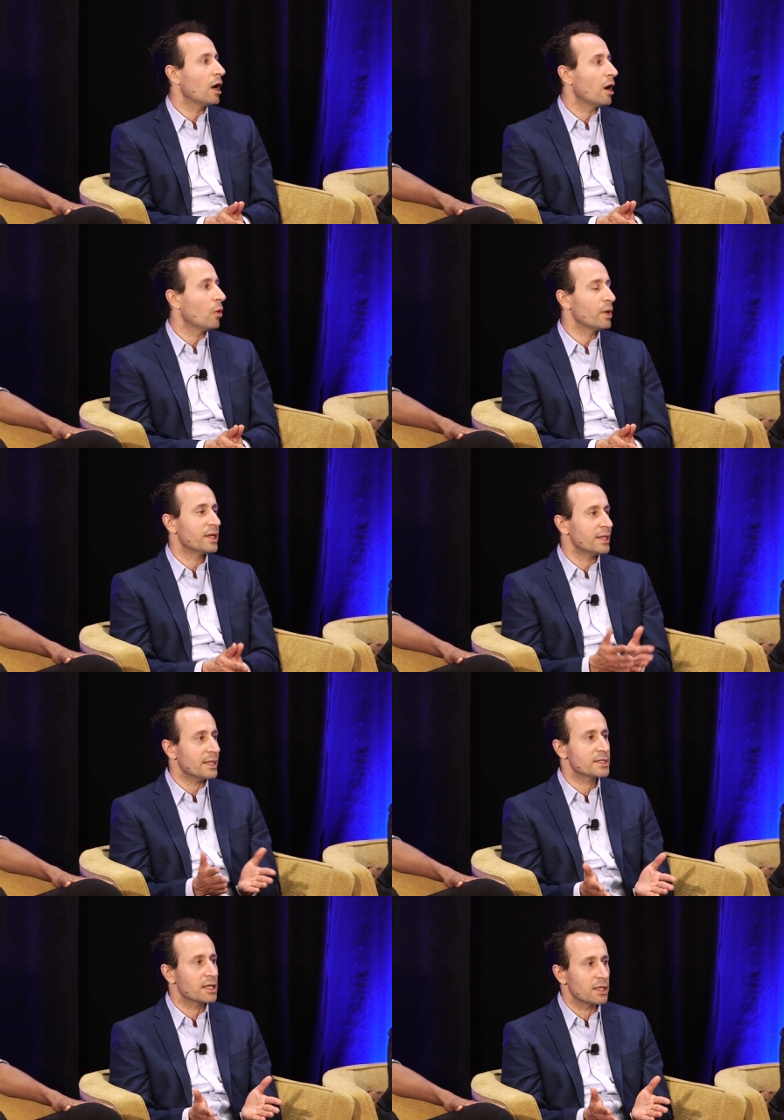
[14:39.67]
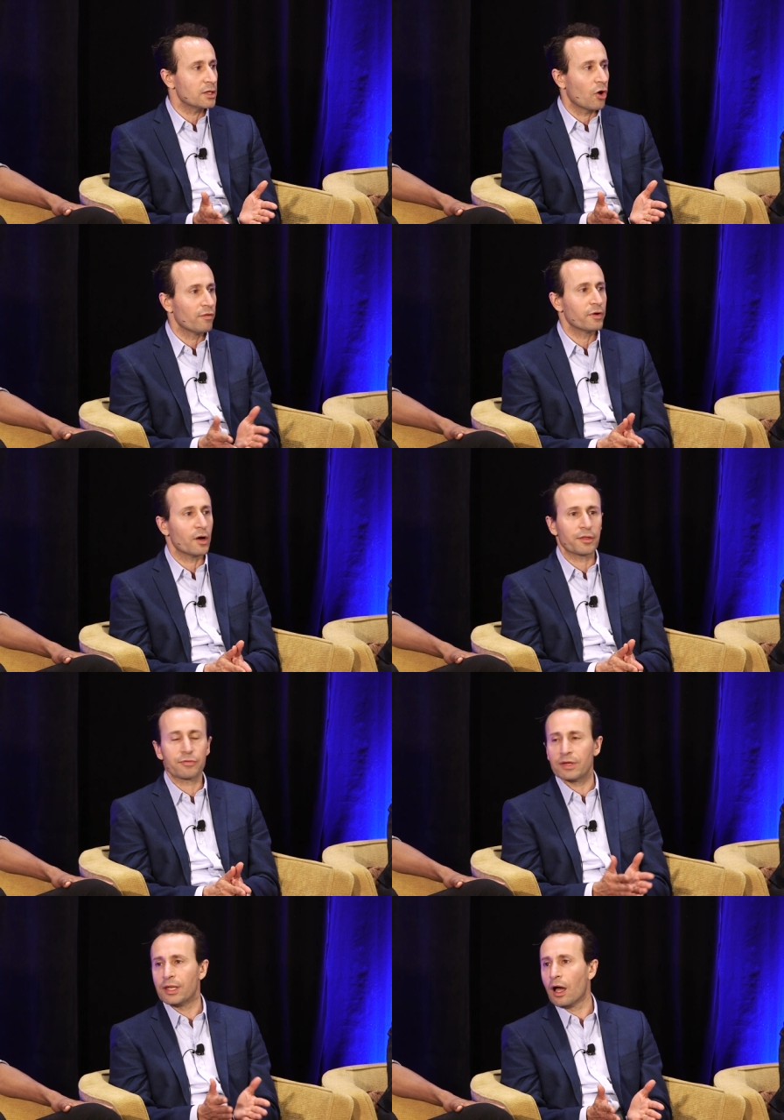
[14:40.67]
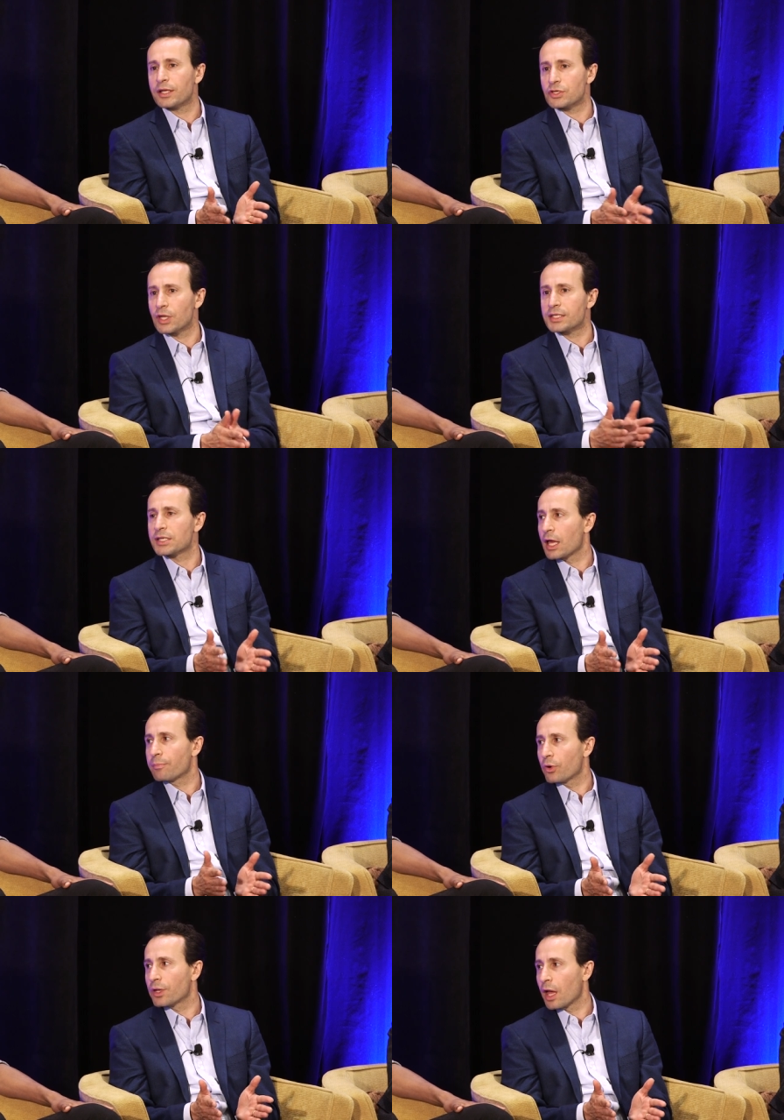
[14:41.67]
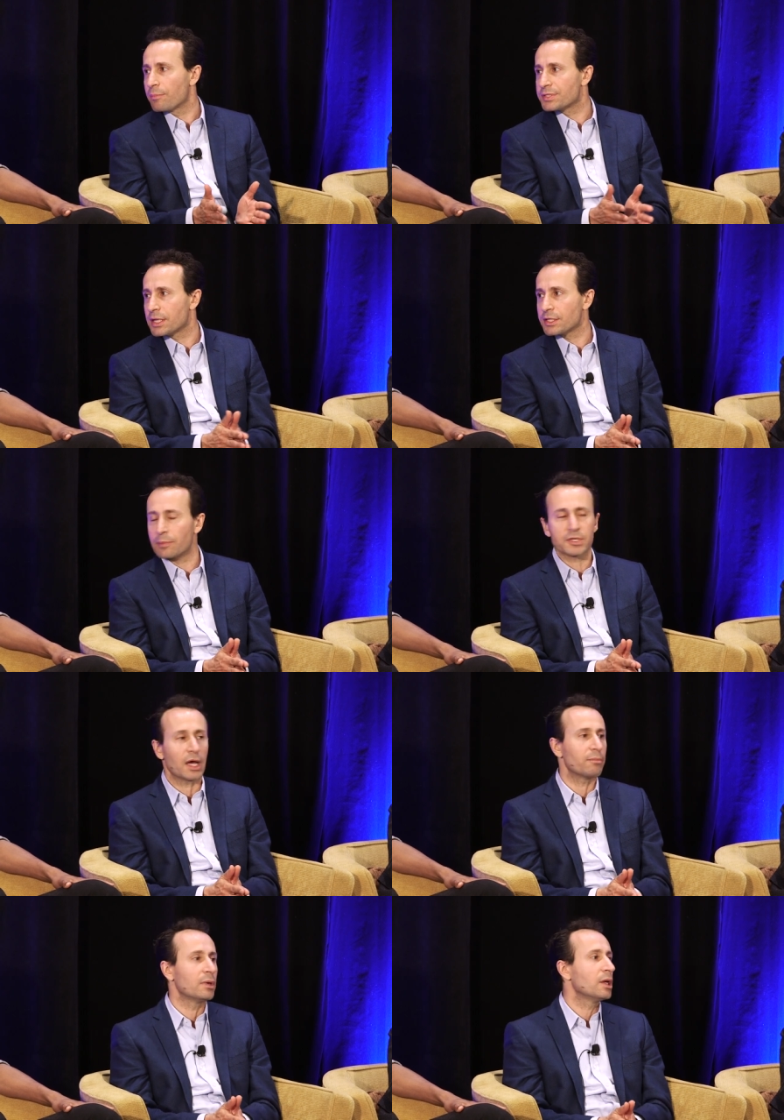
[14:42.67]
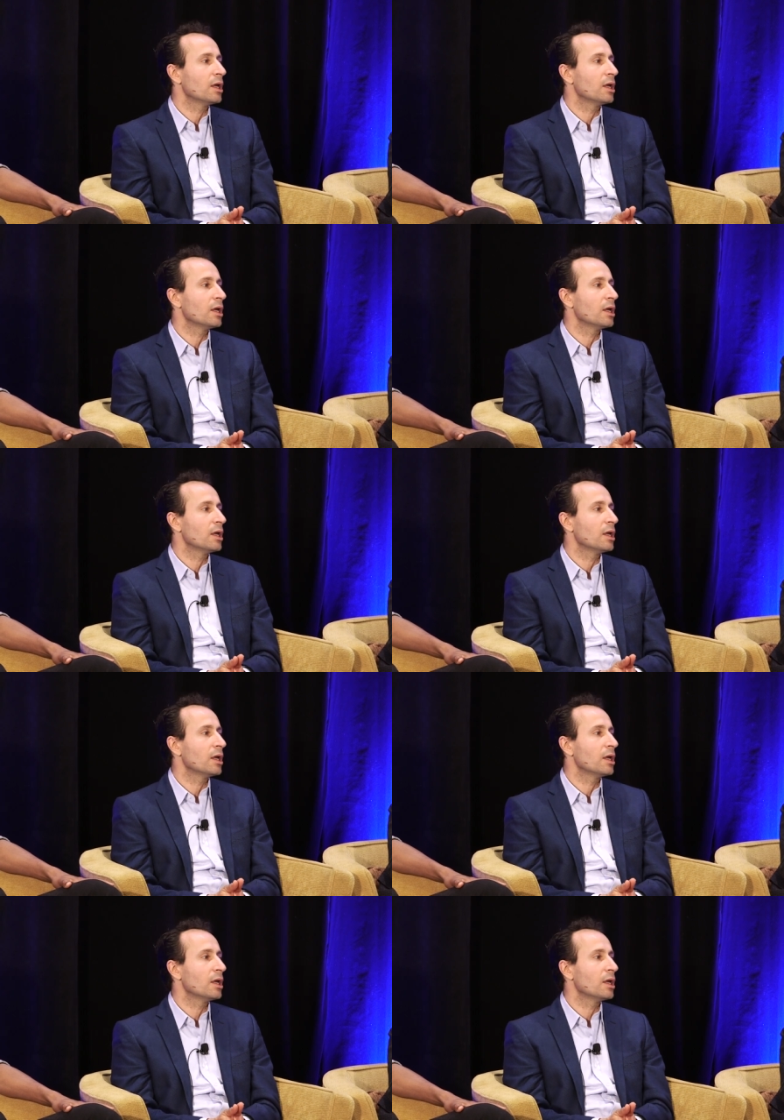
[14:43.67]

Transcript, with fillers: Uh, we can easily offer 3.9 to 99.9% uptime